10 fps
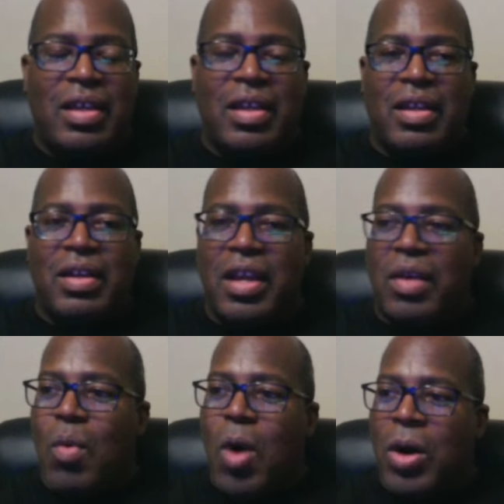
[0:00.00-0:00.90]

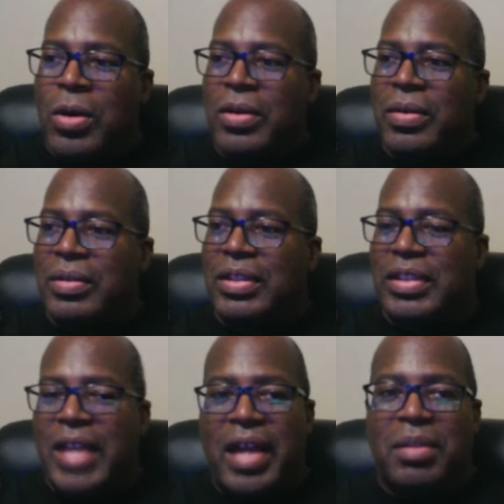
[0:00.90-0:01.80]
Nick Walker
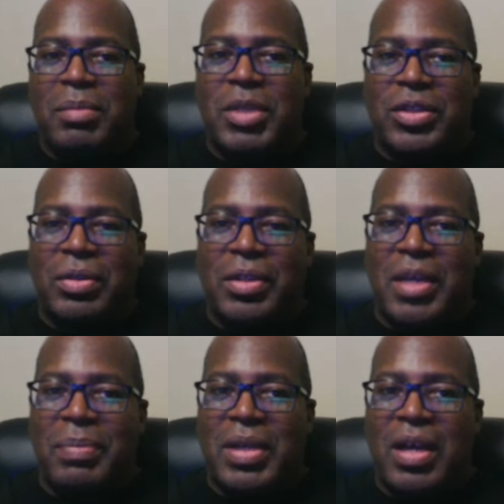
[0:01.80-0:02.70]
is out of the Mr.
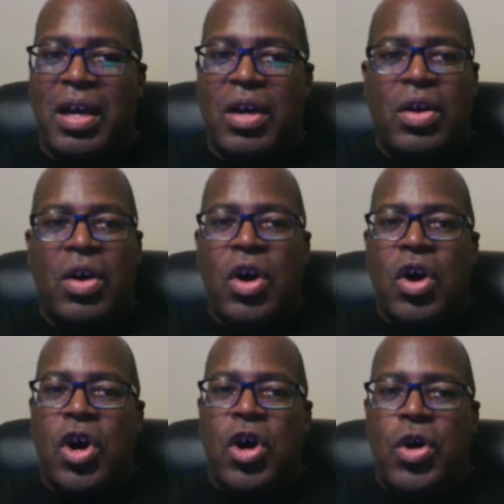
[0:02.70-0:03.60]
Olympia.
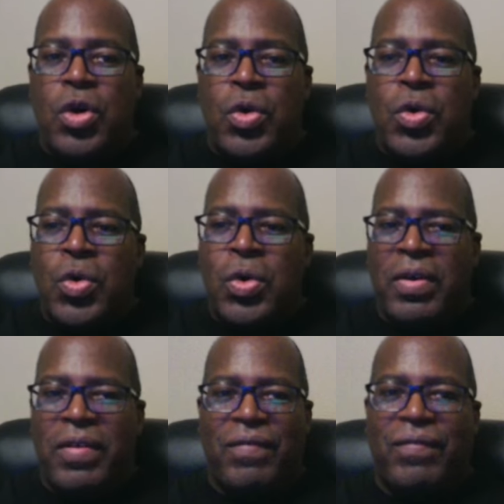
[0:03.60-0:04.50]
Who
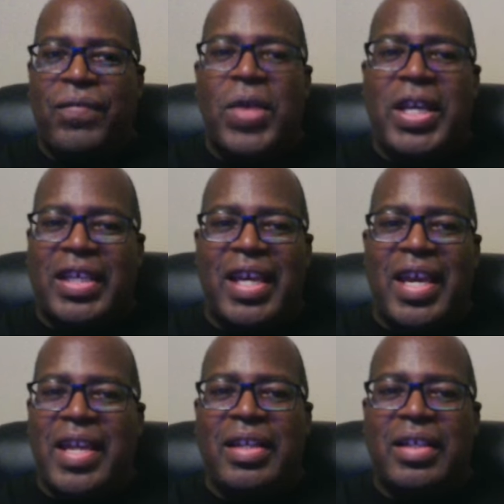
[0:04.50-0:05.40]

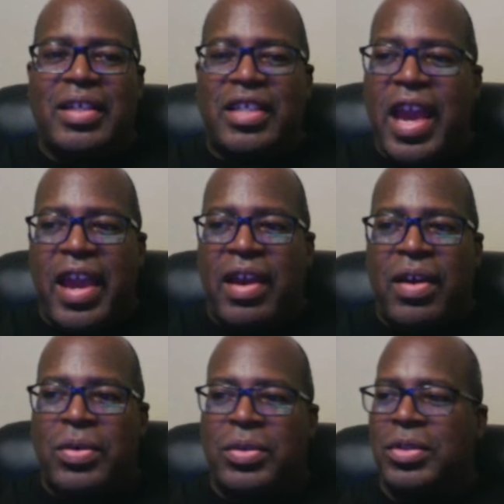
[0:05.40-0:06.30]
freaking
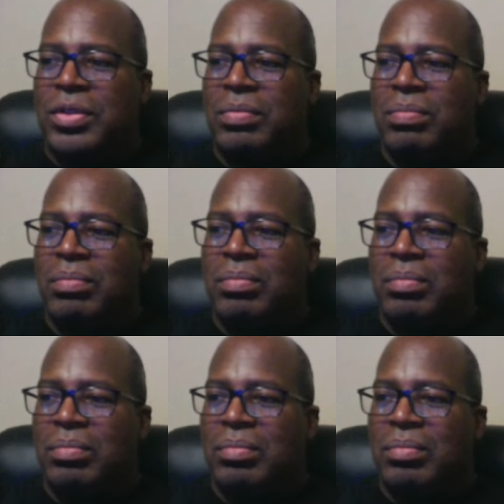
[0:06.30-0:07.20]
cares?
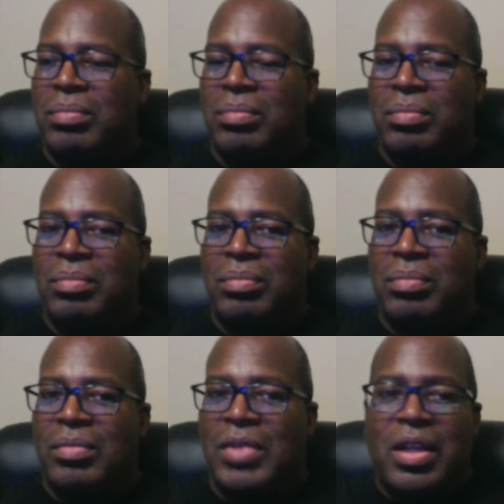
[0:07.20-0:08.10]

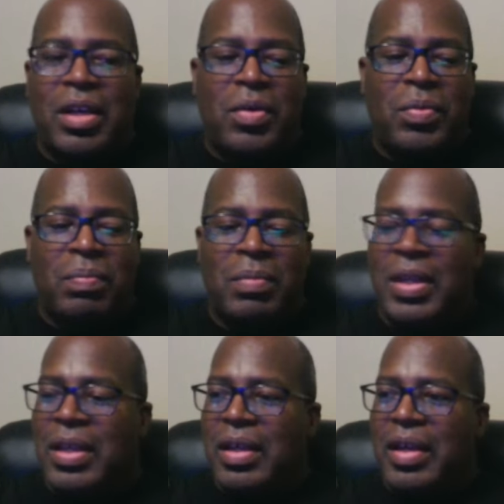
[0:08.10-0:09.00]
You know?
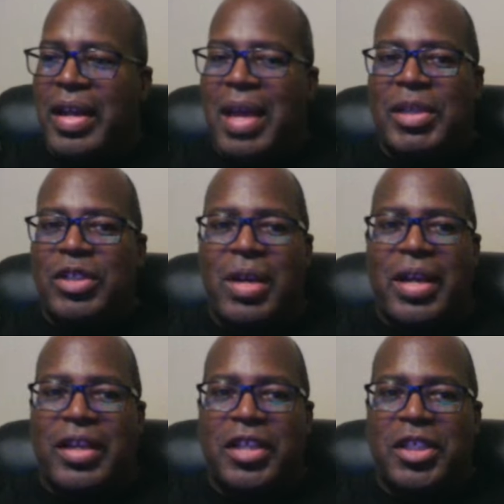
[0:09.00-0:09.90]
And I've been trying
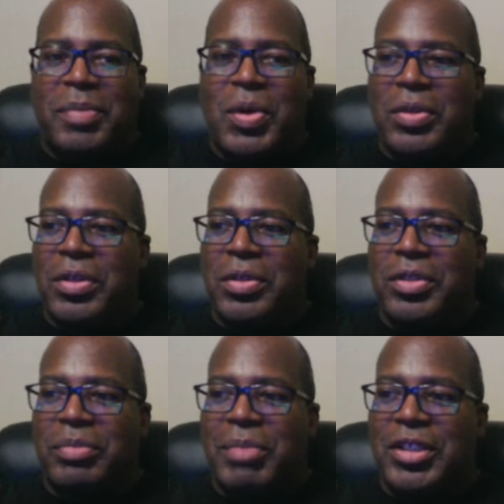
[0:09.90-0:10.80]
to catch up on news
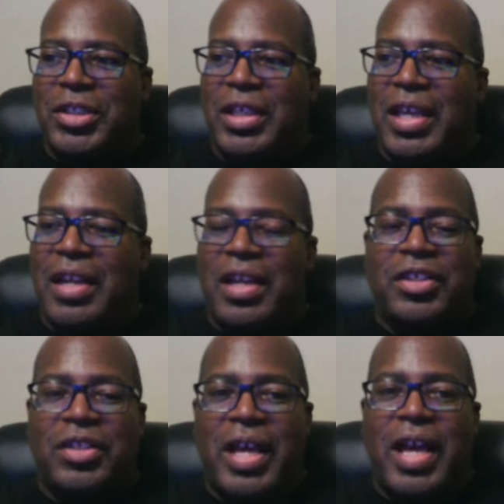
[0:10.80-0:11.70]
as much as you can.
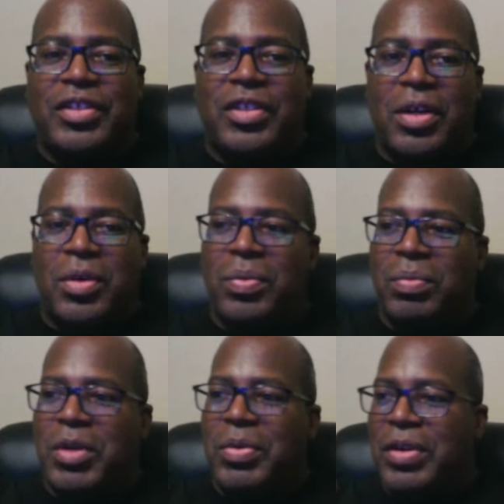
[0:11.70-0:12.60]
As you guys know,
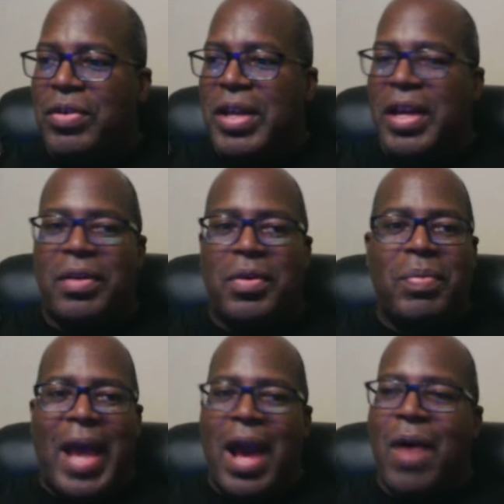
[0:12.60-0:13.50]
no internet, no
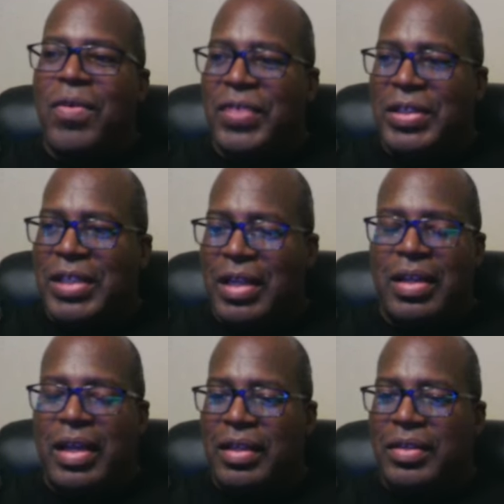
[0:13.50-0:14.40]
power for 10
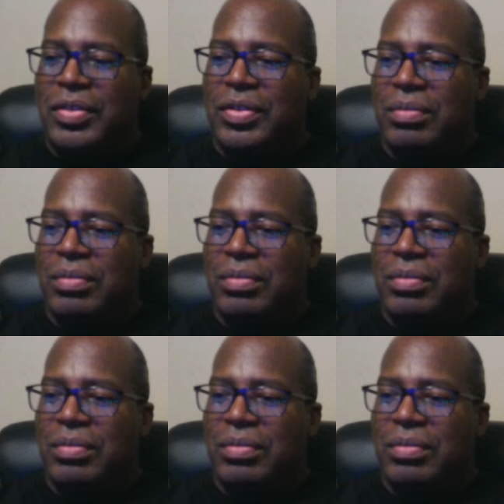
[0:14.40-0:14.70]
days.